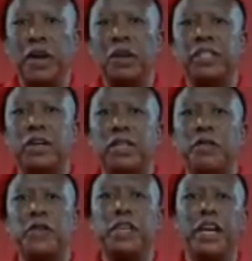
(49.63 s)
South
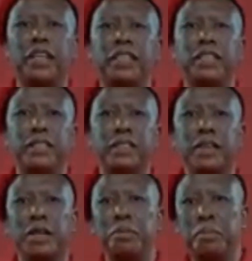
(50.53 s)
Africans,
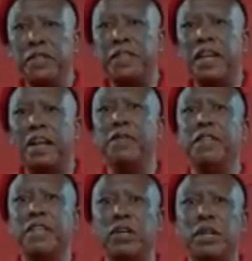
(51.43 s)
peace-loving
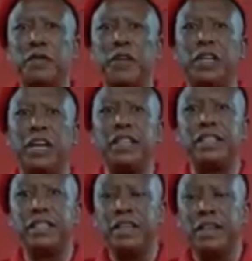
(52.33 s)
South
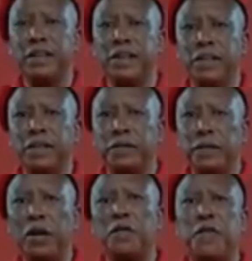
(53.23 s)
Africans,
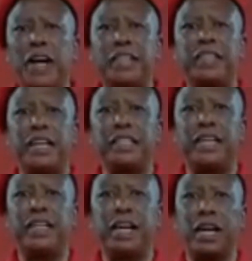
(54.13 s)
fellow fighters
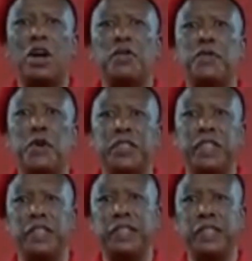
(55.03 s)
and the ground
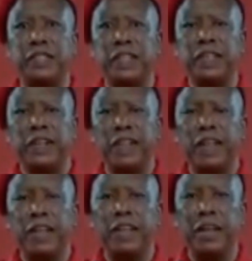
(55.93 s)
forces,
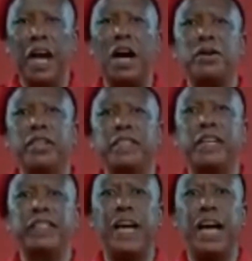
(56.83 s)
now is the
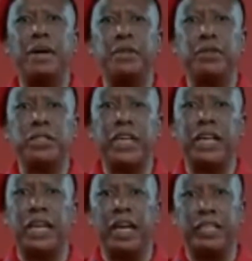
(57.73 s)
time to
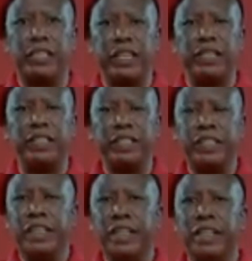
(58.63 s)
take action.
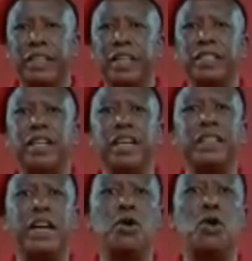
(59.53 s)
The
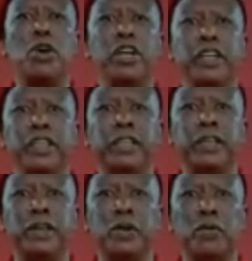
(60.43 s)
streets are calling.
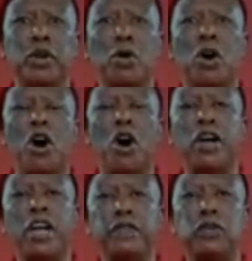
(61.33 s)
We all
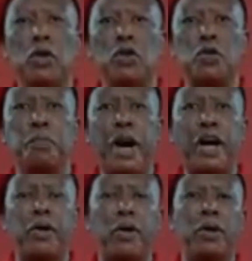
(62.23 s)
have to occupy
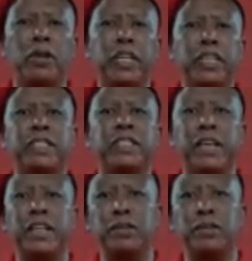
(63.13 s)
all the streets of